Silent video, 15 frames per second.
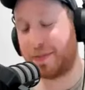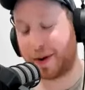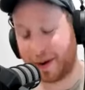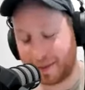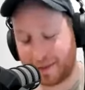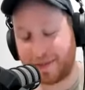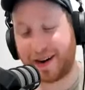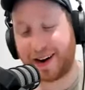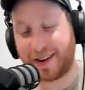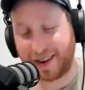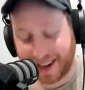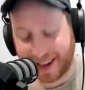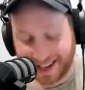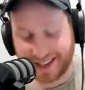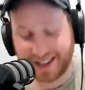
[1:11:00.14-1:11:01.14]
But I'll
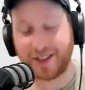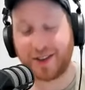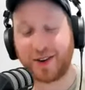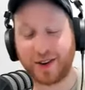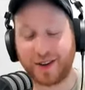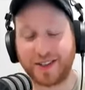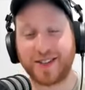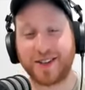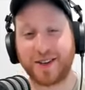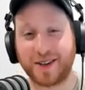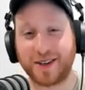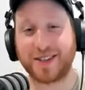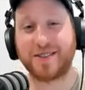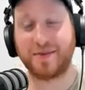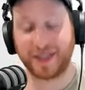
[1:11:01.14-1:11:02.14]
get into the Nerd Circus.